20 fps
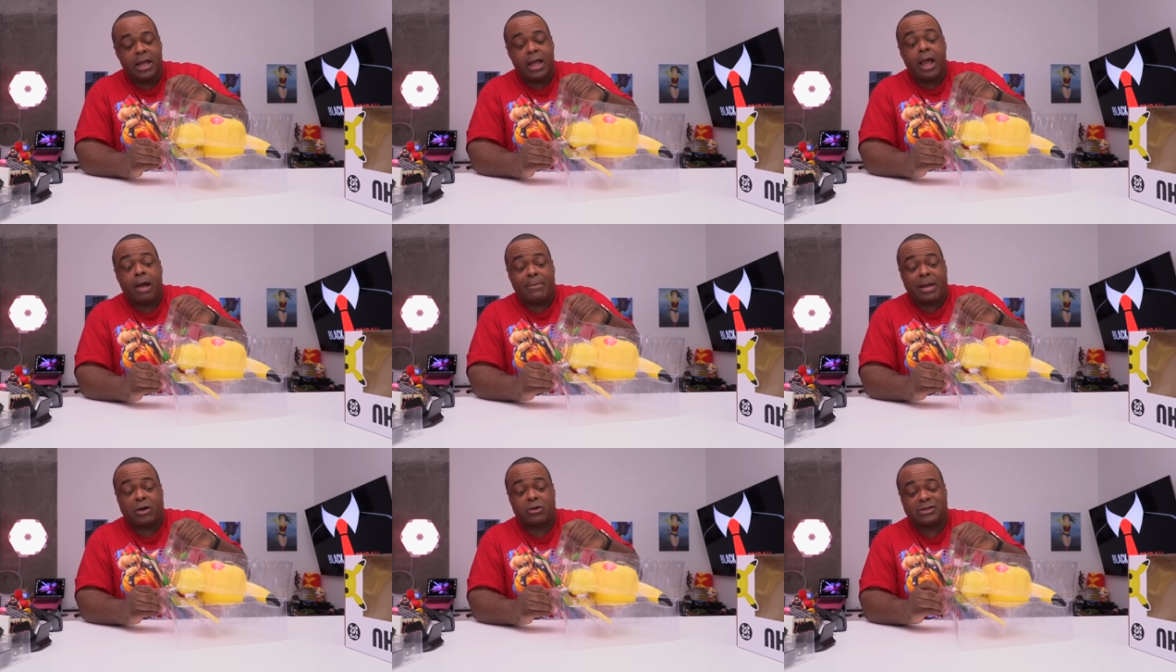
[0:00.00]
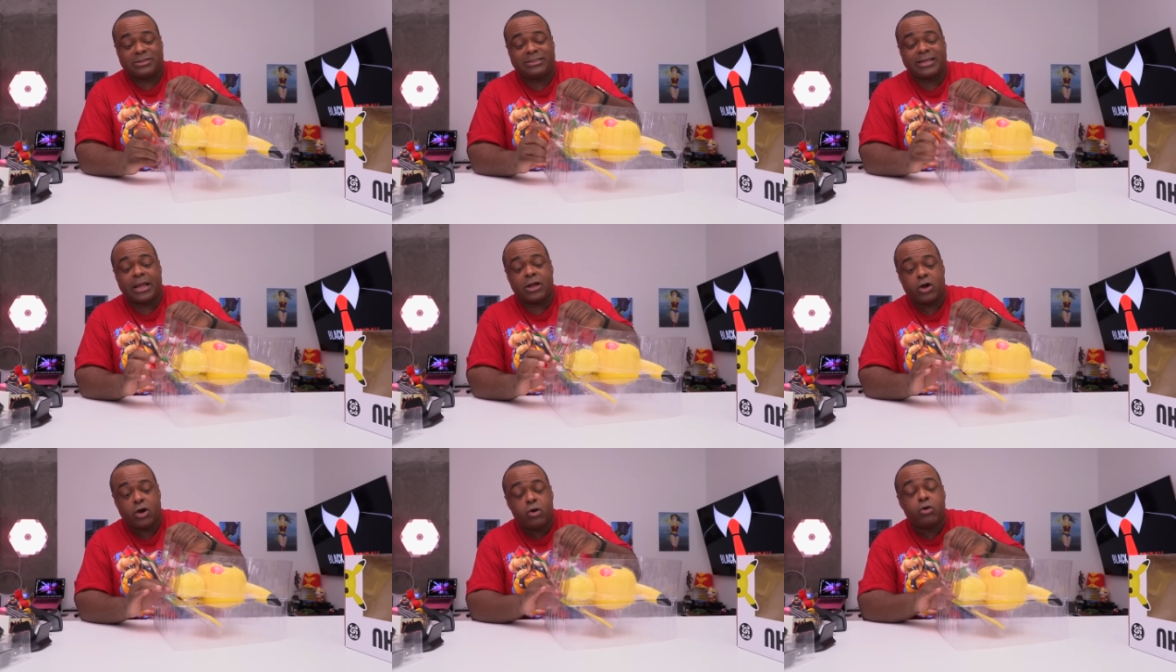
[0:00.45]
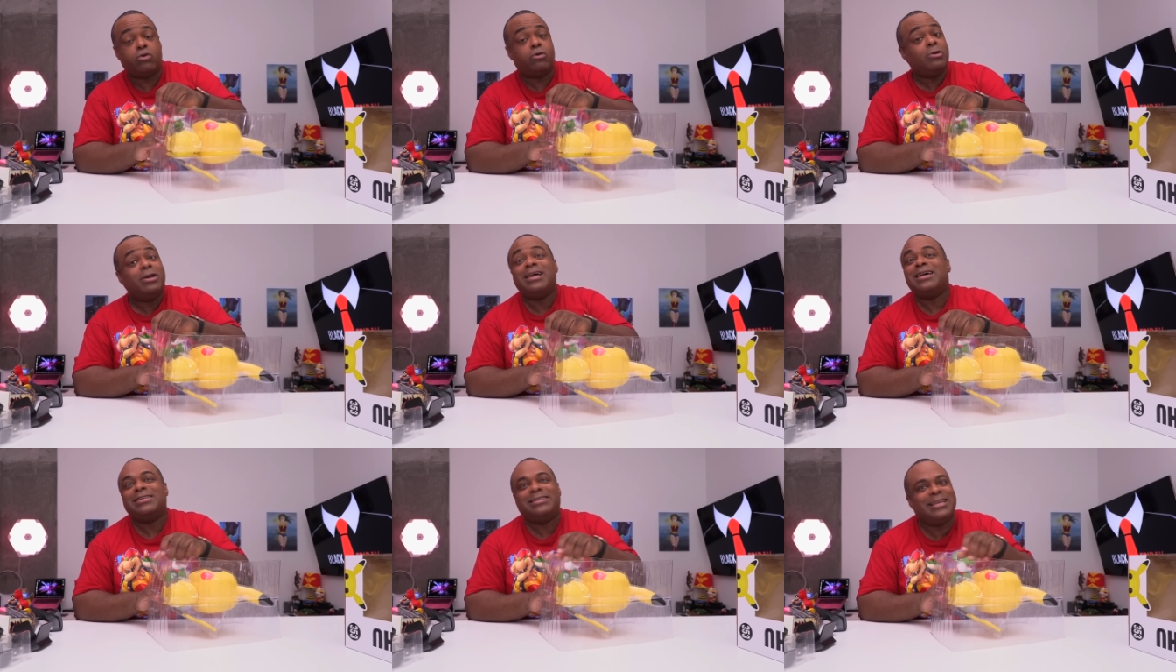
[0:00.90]
I'm not gonna say who,
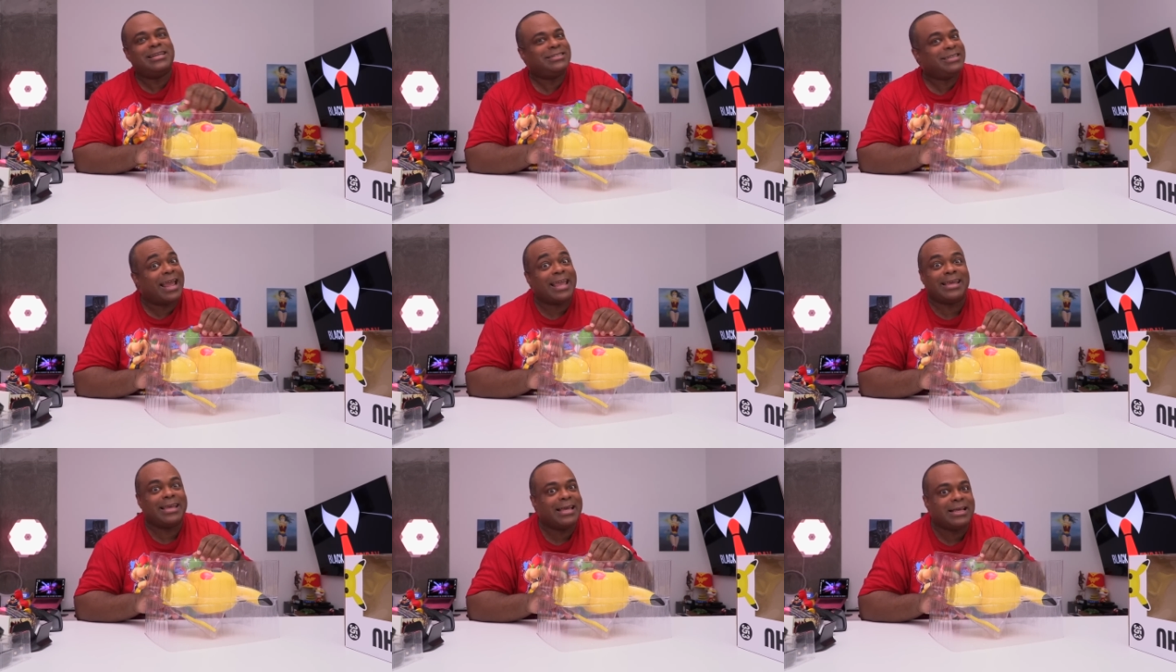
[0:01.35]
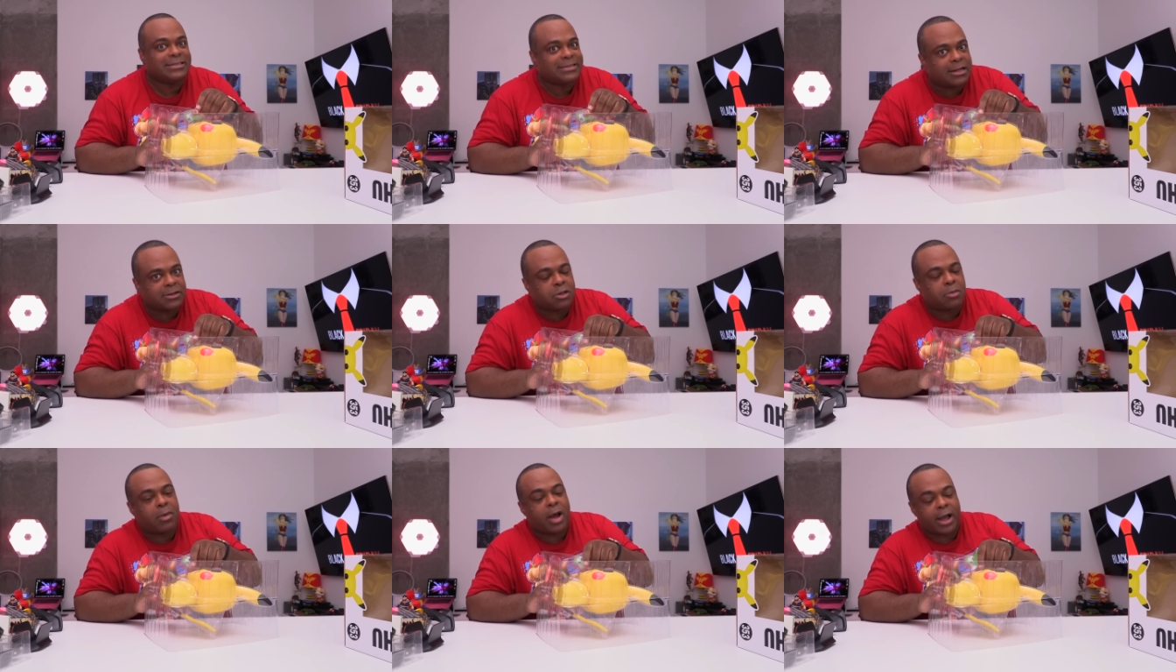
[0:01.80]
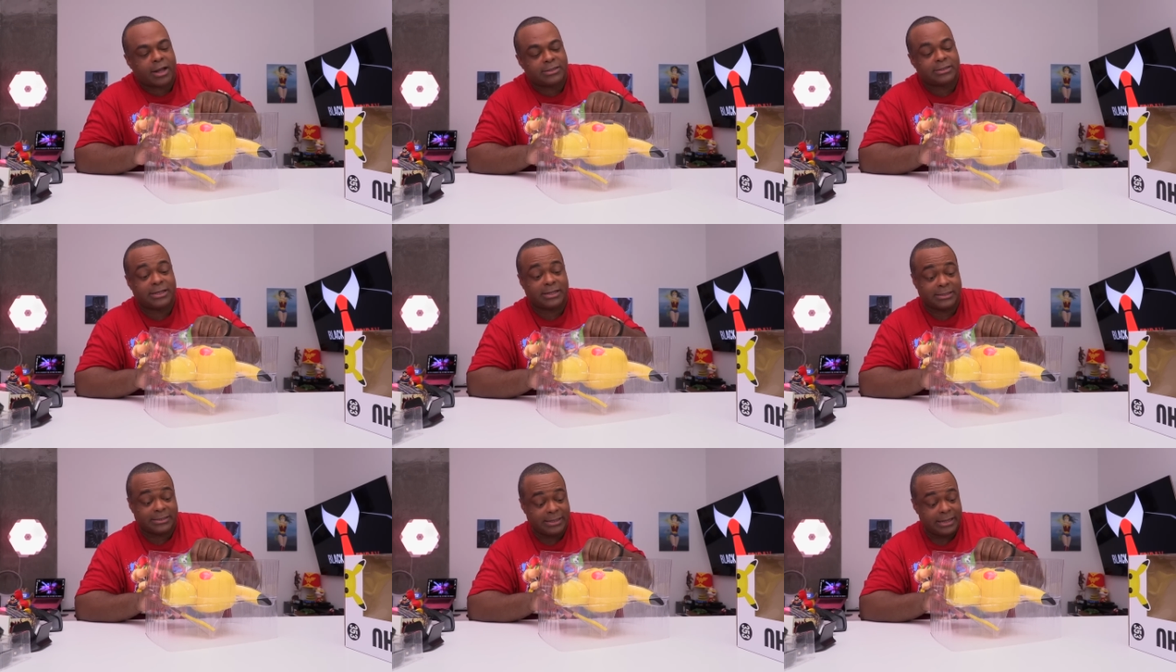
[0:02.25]
didn't take his out the box
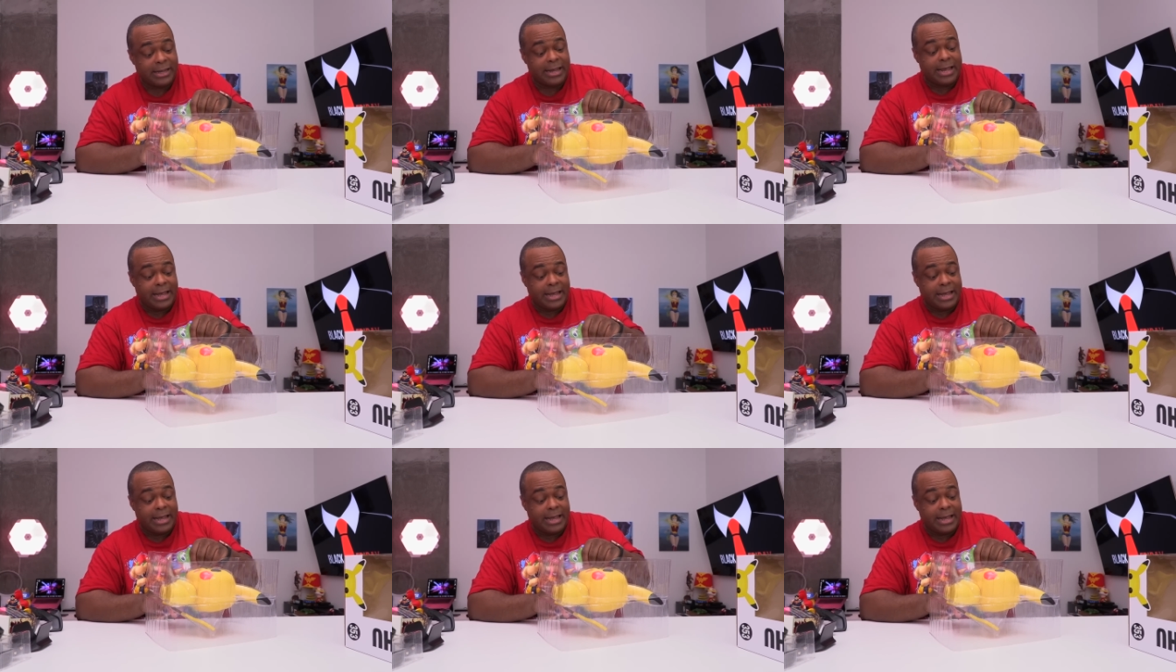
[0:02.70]
because,